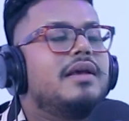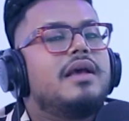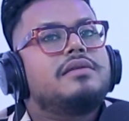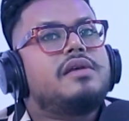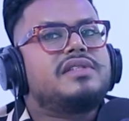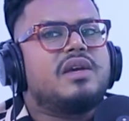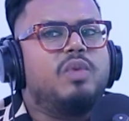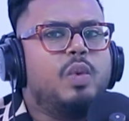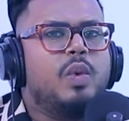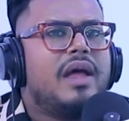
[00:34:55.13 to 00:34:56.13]
So I was like,
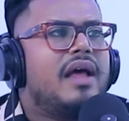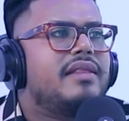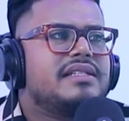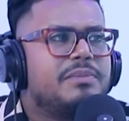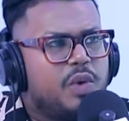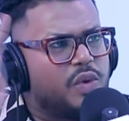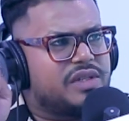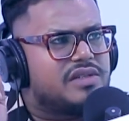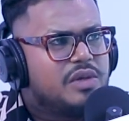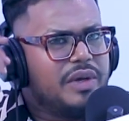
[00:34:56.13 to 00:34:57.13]
oh, there's a
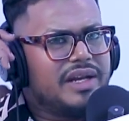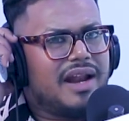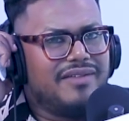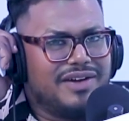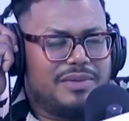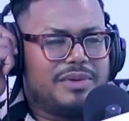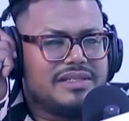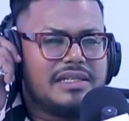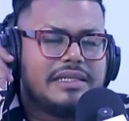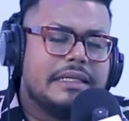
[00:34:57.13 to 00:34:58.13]
process to do it. And I went to the priest
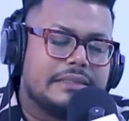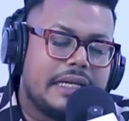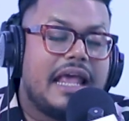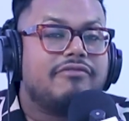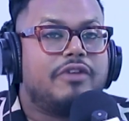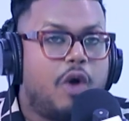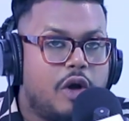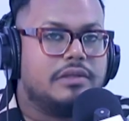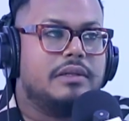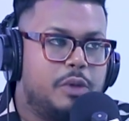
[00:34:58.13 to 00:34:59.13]
and I said, listen, I have
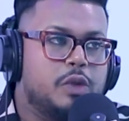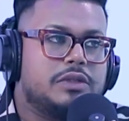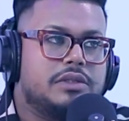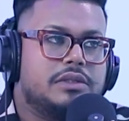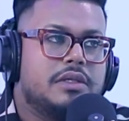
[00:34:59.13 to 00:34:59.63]
forgotten the process.